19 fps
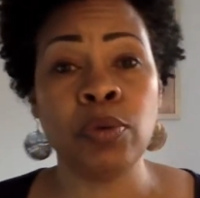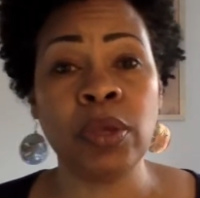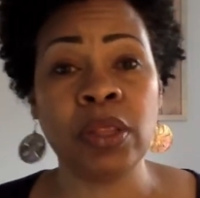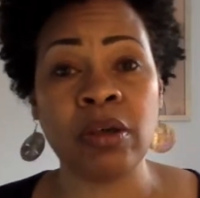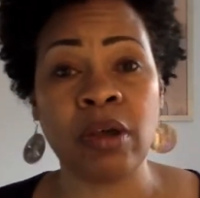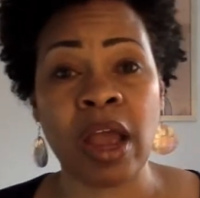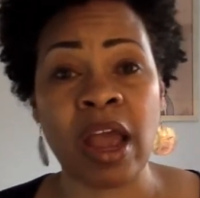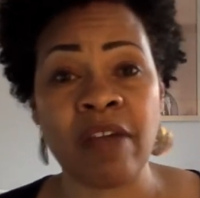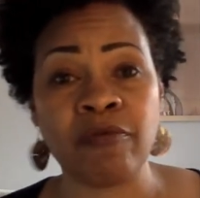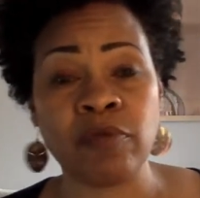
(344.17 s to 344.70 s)
either
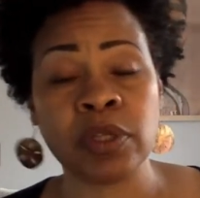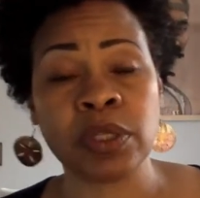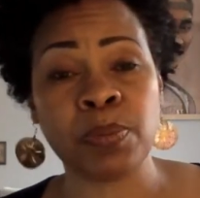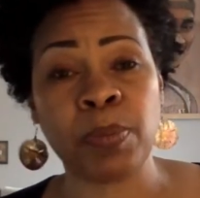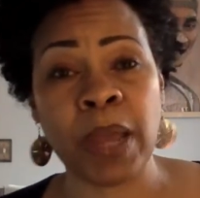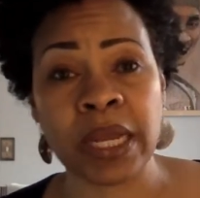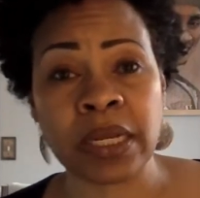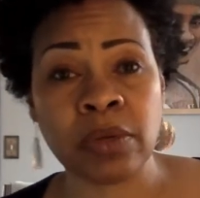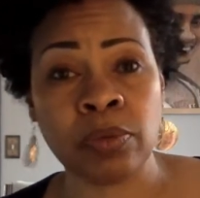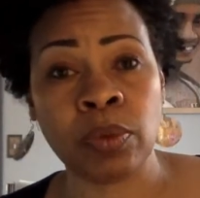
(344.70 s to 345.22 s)
have
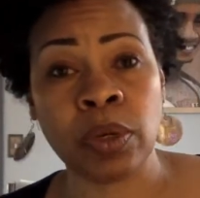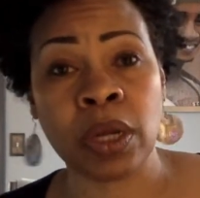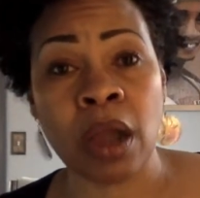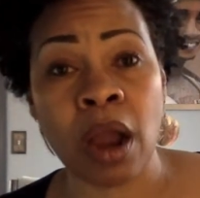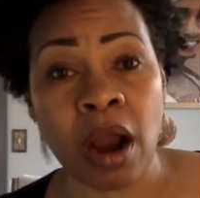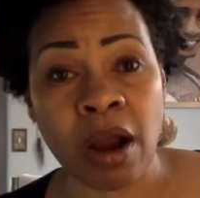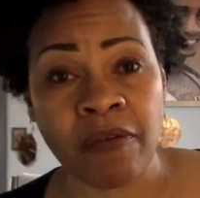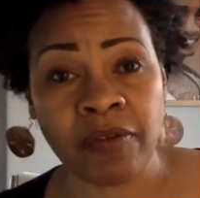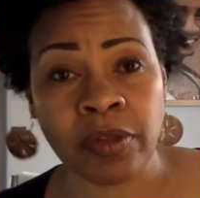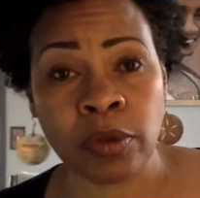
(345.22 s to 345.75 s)
respect and
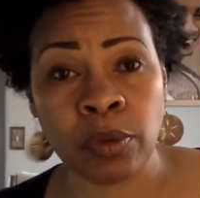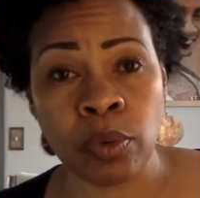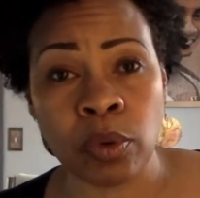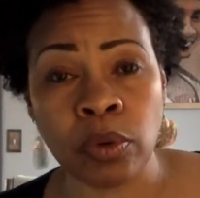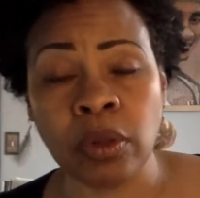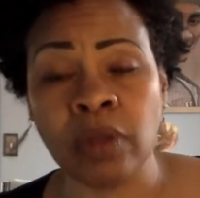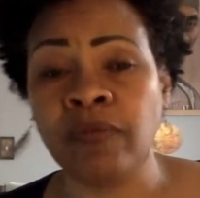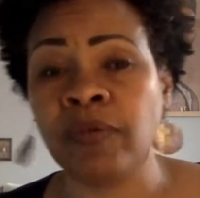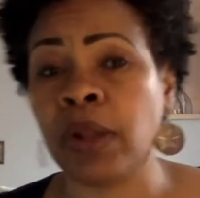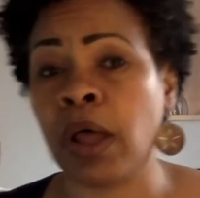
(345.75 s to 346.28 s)
regard for the
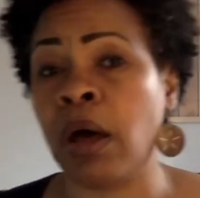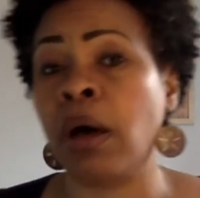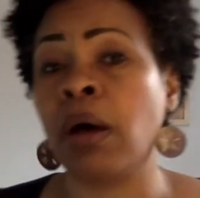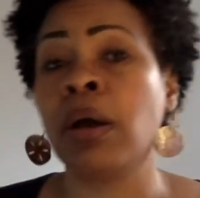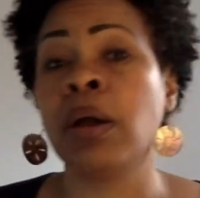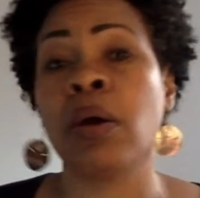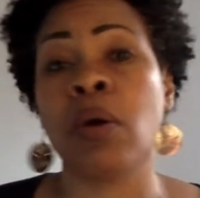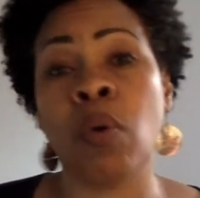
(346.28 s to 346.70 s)
rule of law,